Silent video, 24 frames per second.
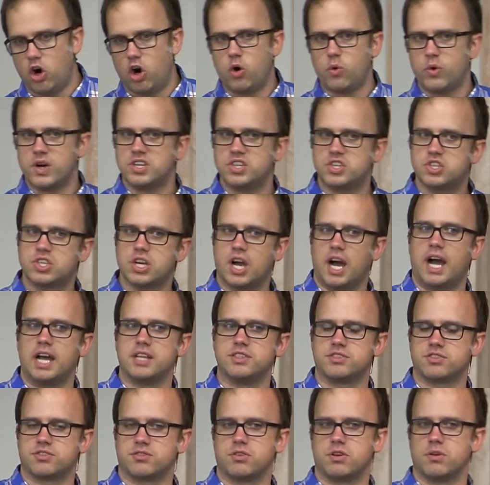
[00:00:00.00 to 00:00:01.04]
always
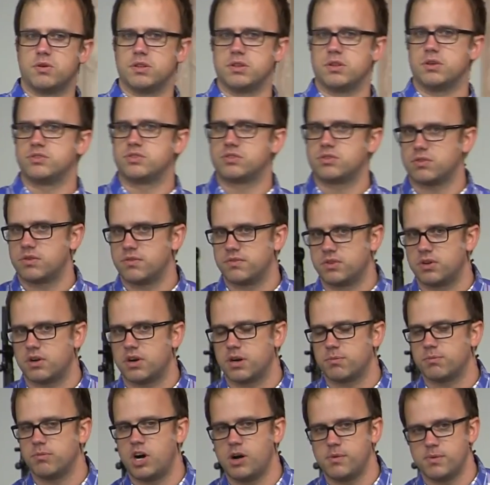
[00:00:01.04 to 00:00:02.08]
shines through in those sort of
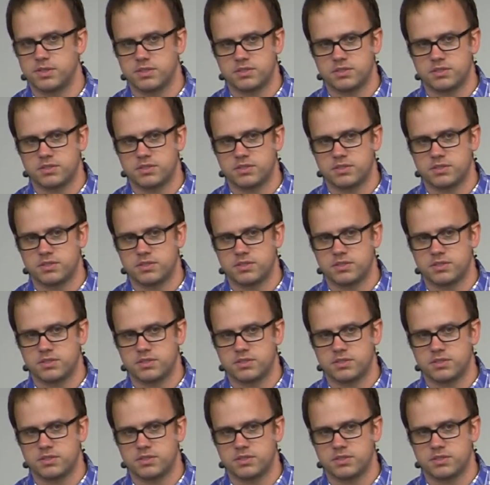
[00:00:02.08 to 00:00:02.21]
dark